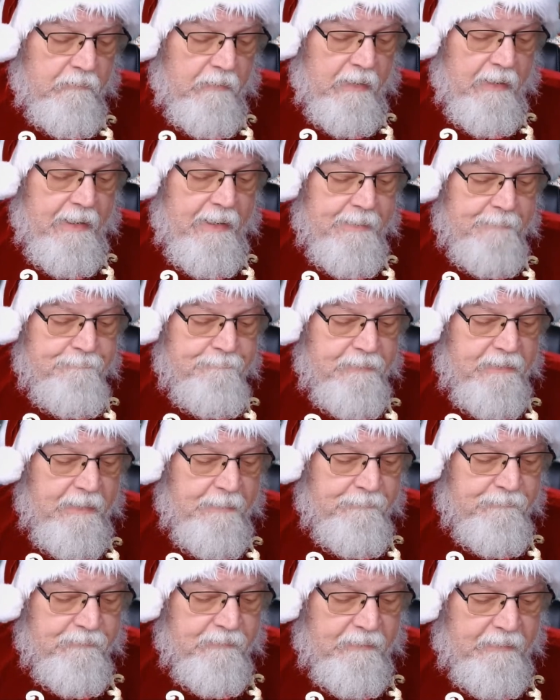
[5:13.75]
I
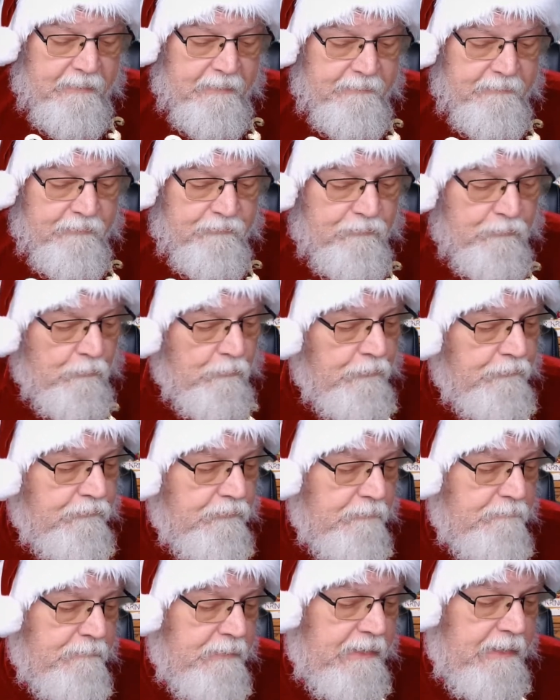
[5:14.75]
peeped in the doors
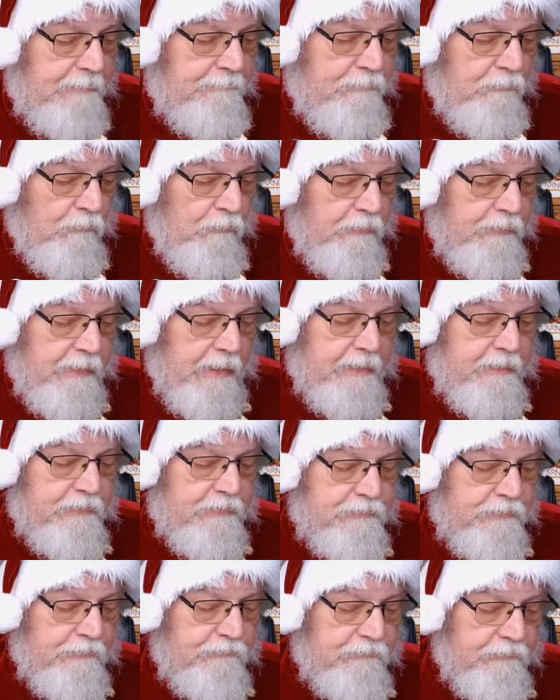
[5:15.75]
of many poor
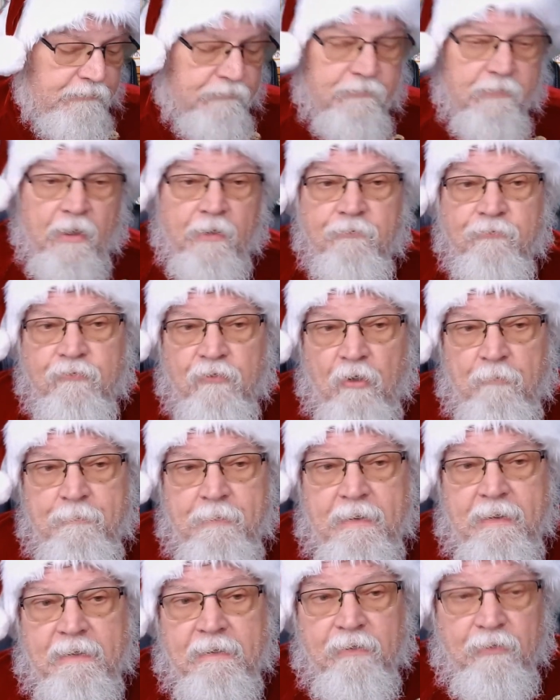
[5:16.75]
cottages and saw so
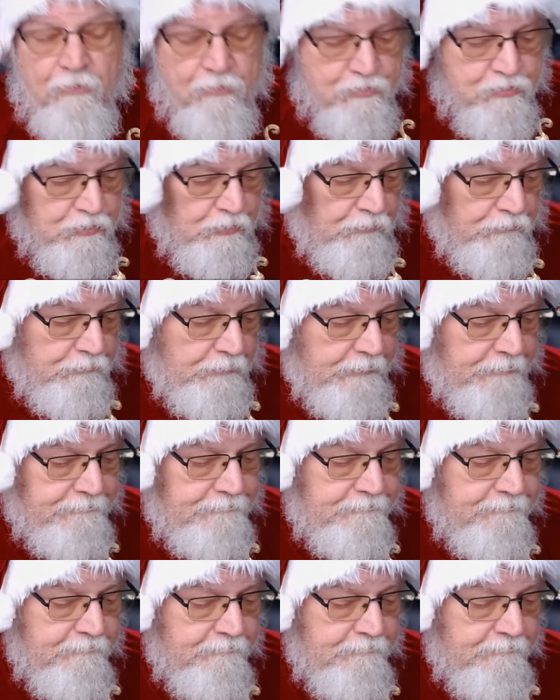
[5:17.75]
many little children